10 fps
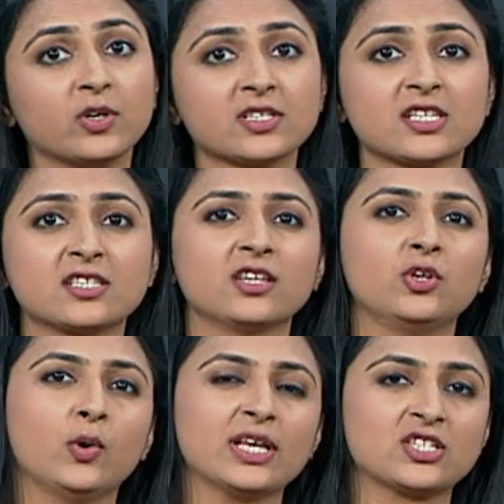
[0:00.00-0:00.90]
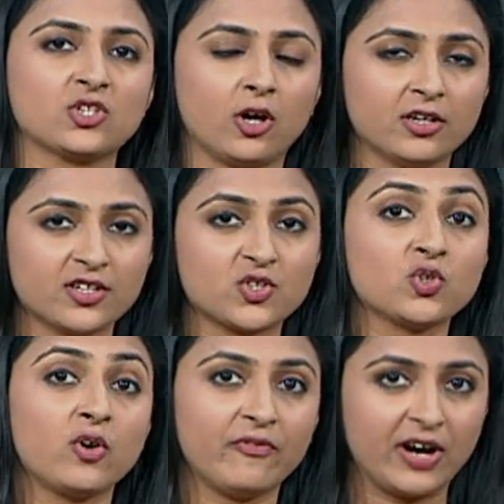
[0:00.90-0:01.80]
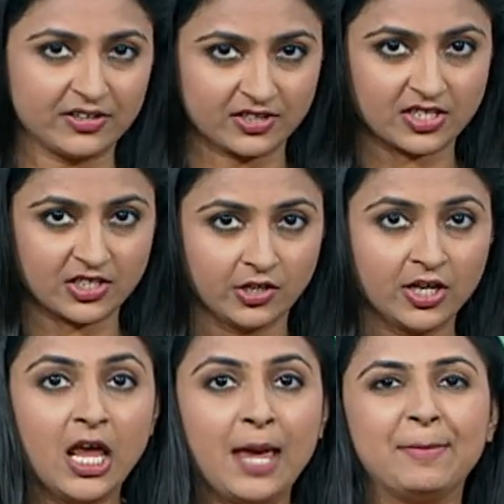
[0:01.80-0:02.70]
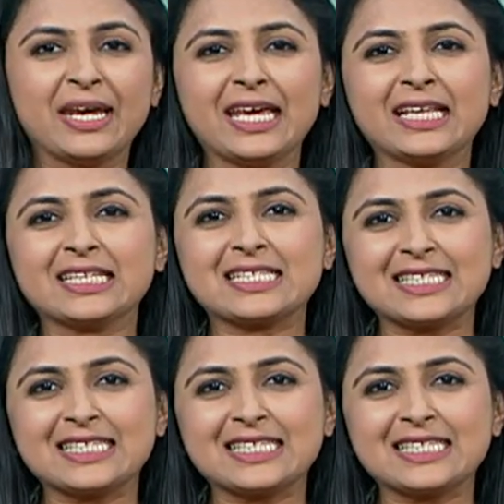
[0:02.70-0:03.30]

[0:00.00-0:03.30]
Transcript: versus the US dollar so far this year, making it the